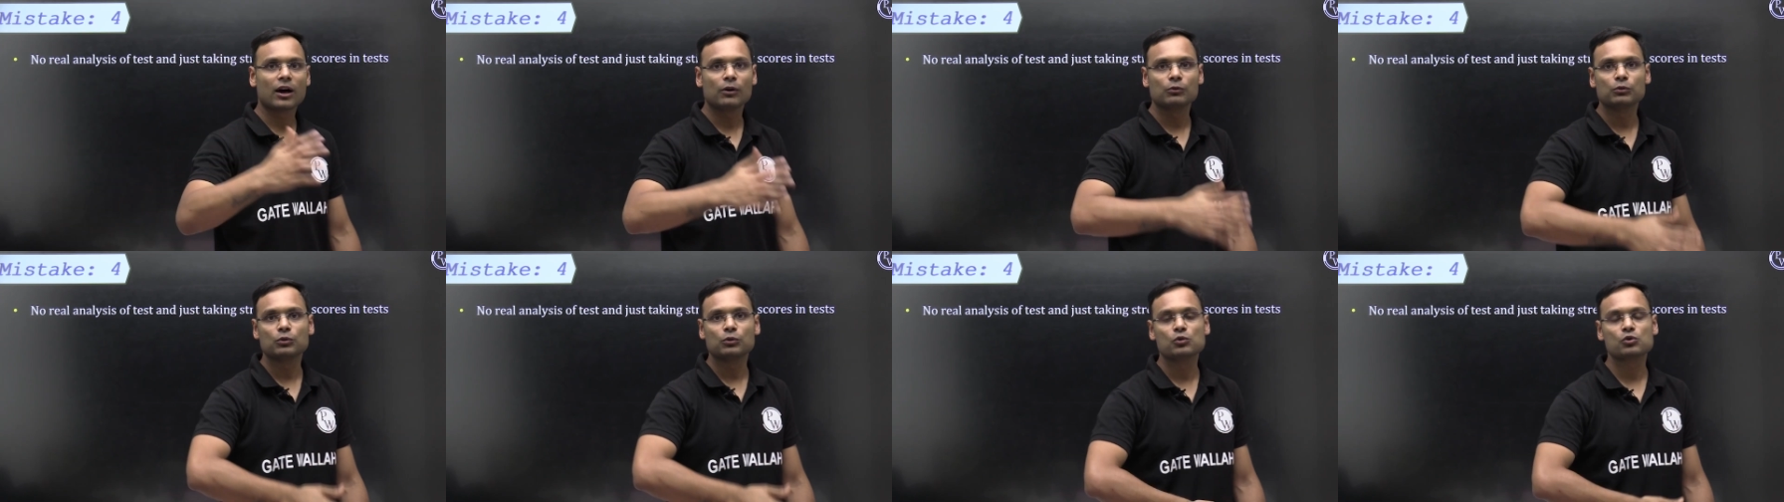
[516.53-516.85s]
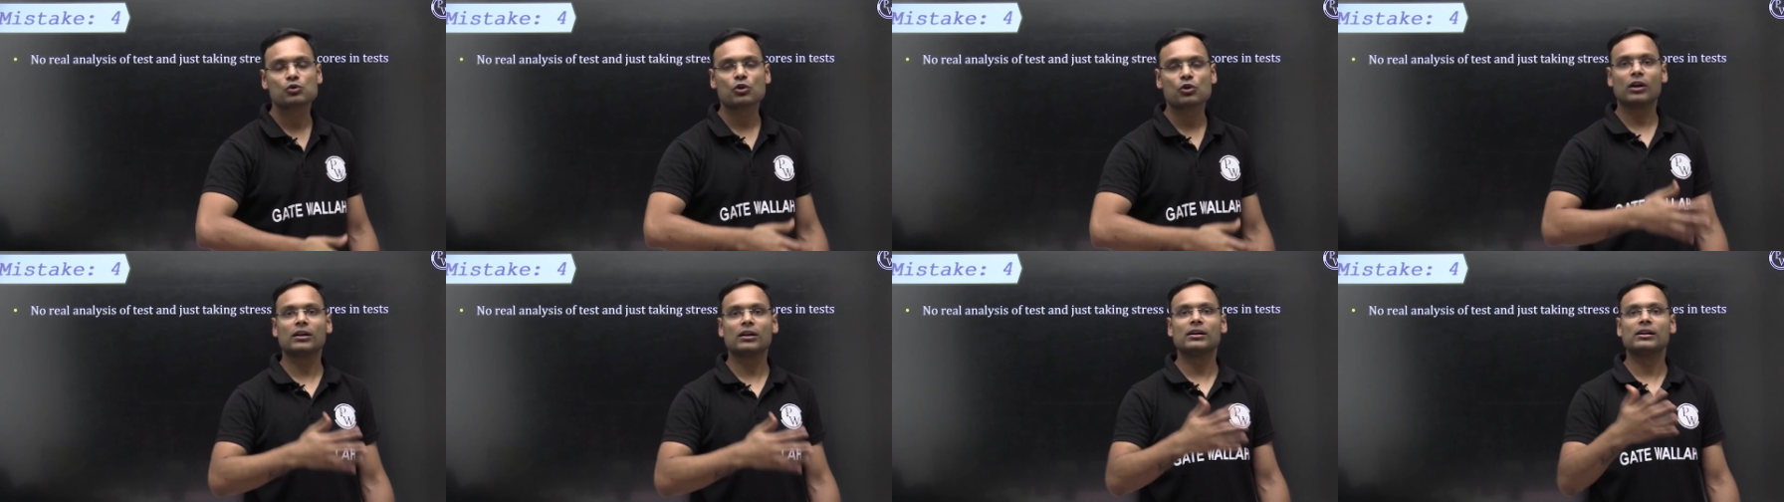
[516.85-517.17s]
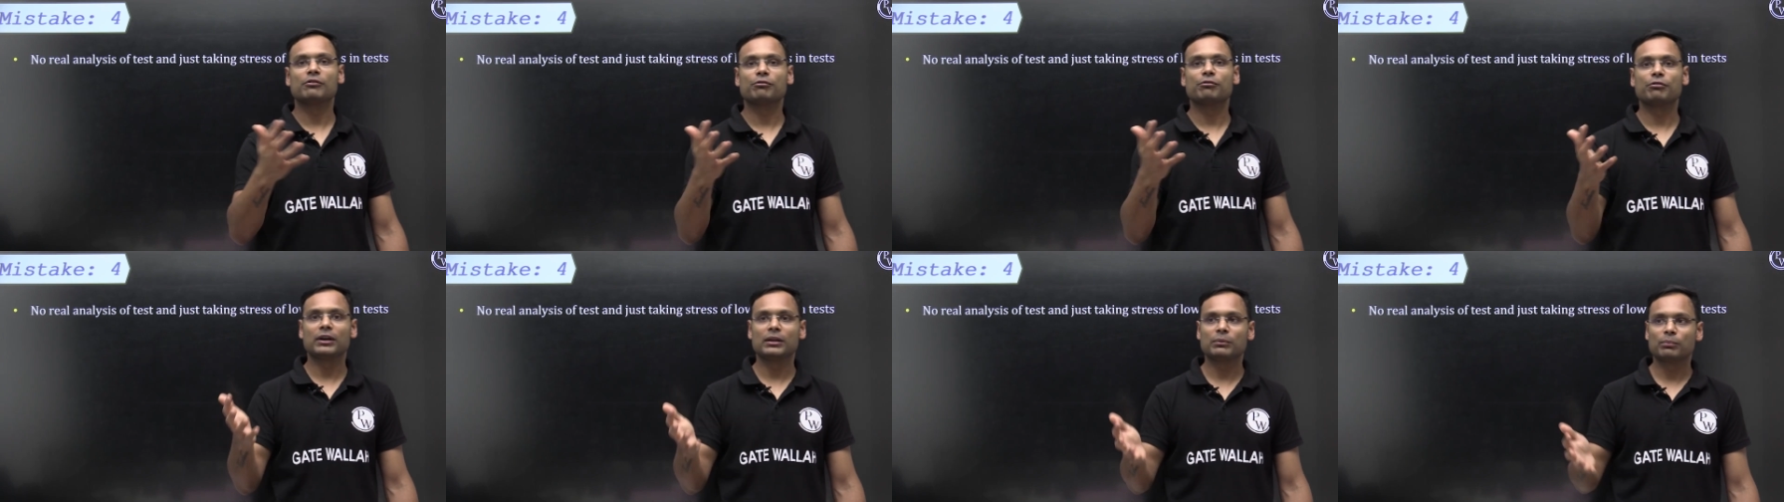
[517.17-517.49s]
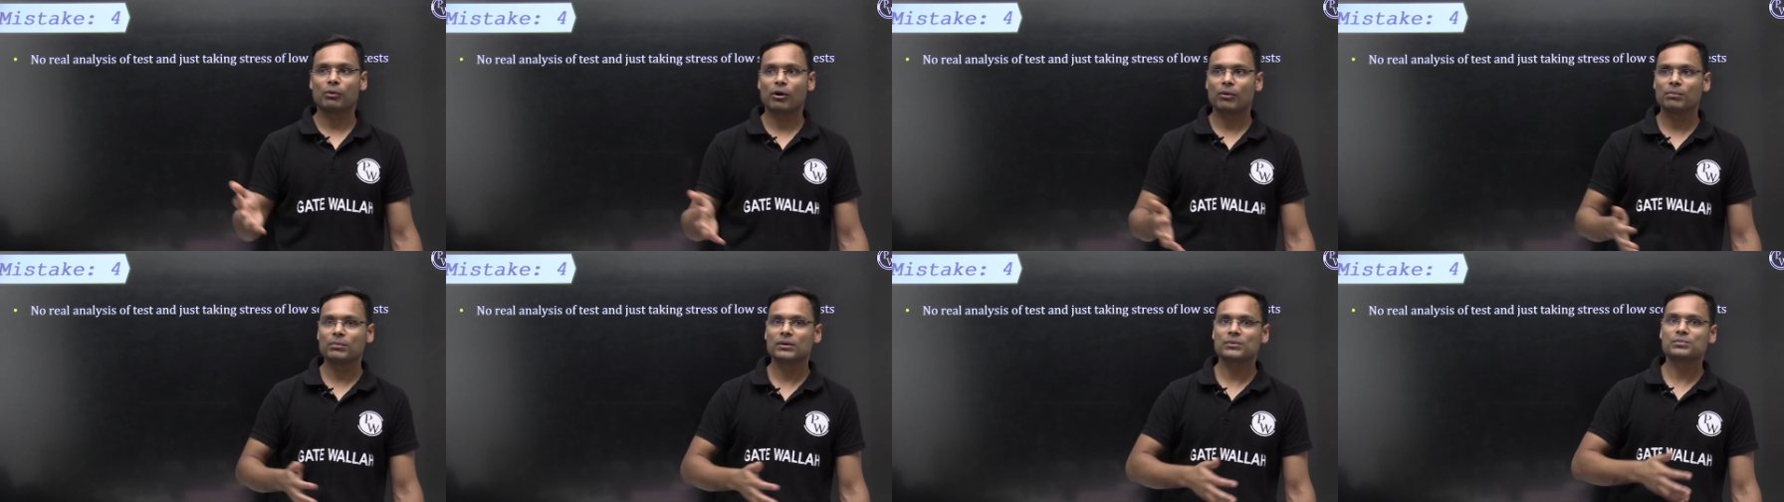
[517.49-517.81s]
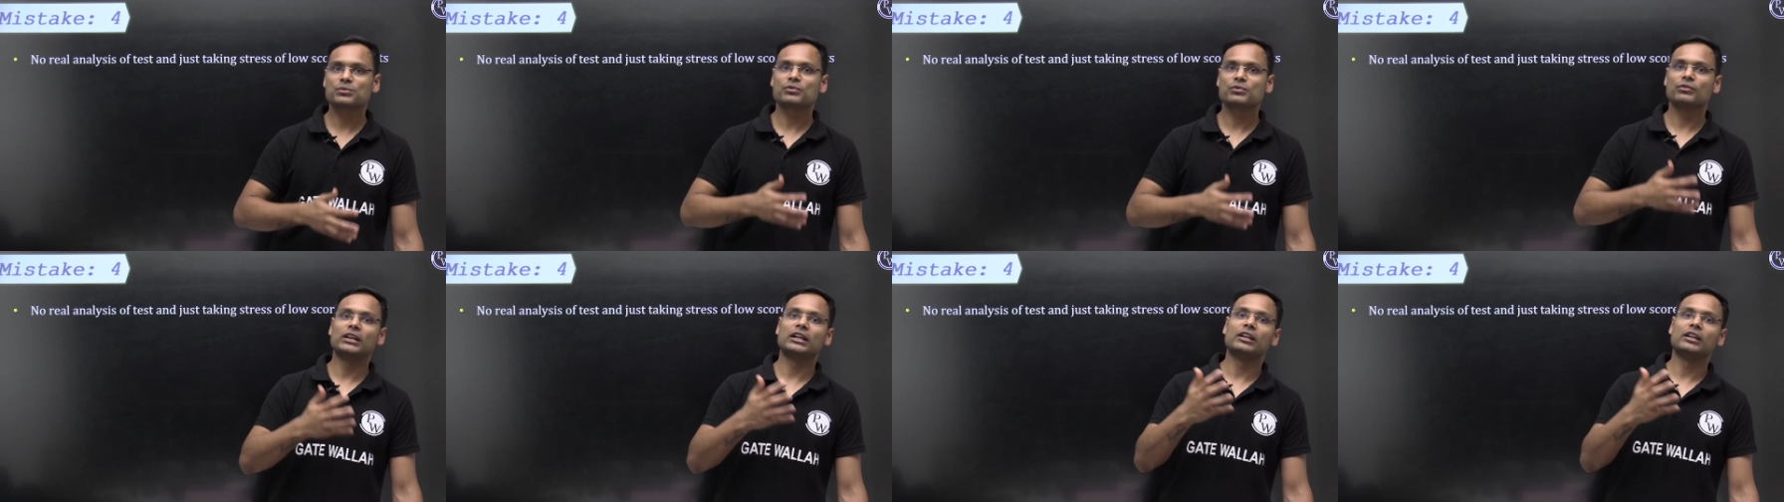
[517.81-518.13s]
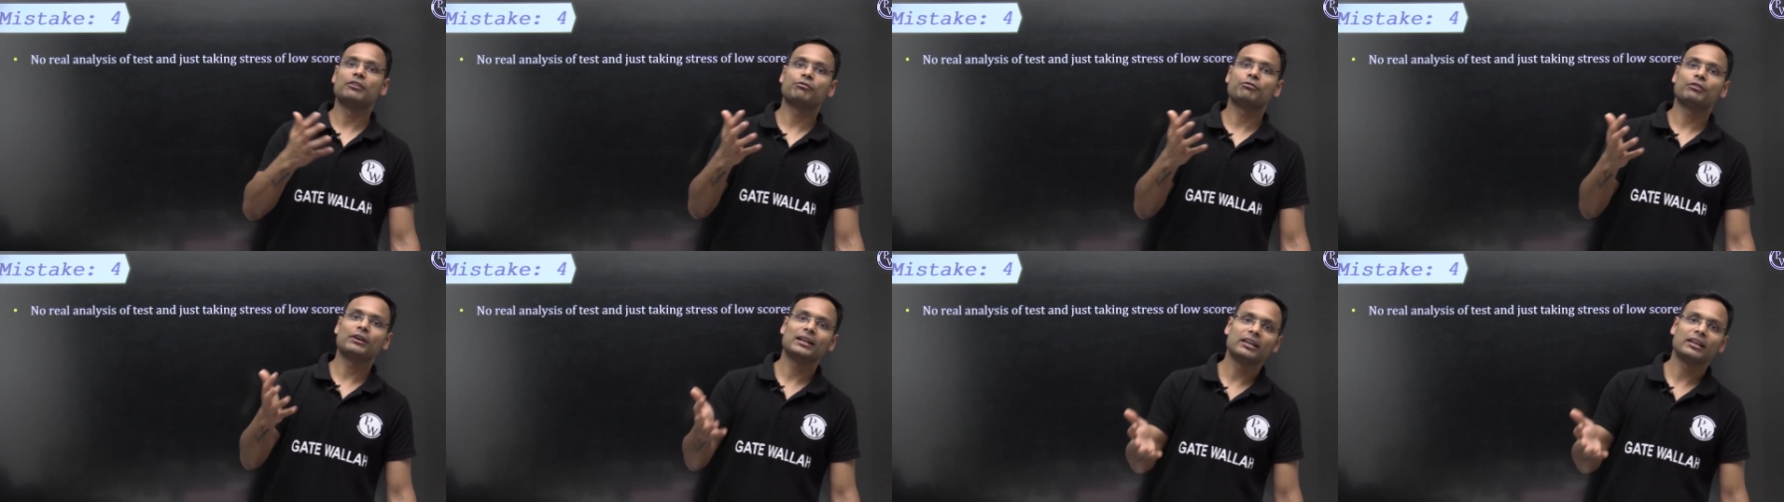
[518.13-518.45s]
how to solve different problems with
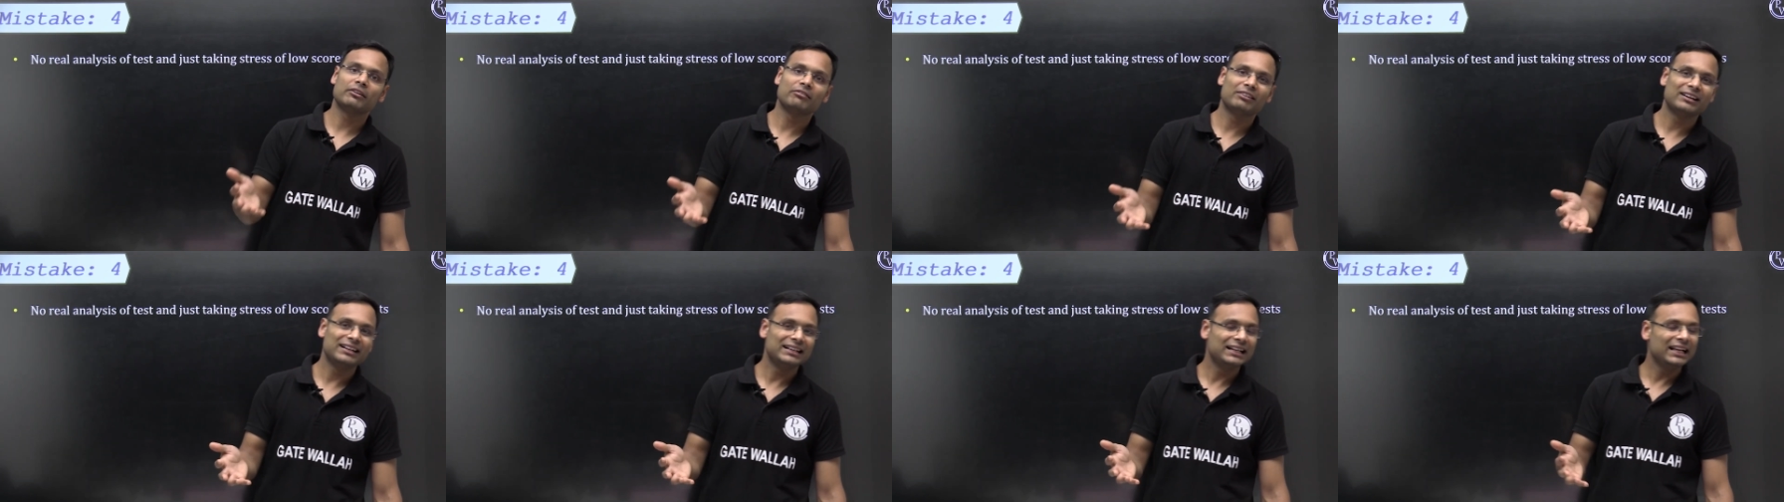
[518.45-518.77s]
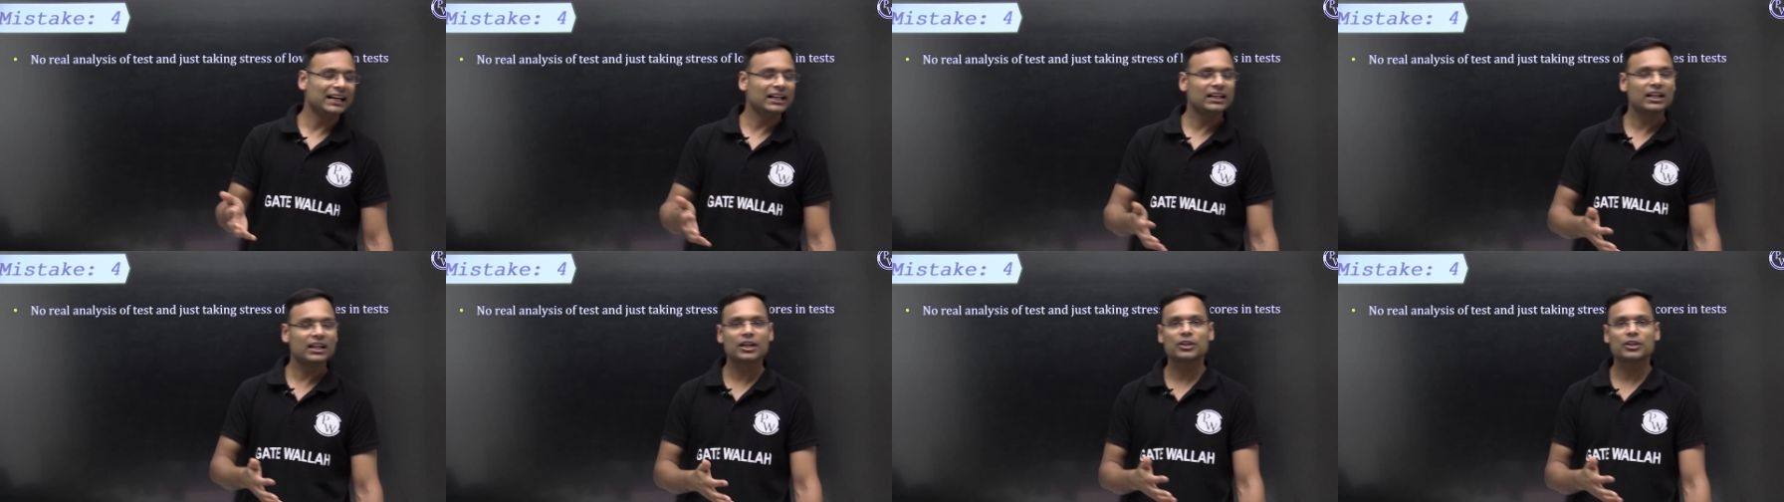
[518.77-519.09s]
different given data,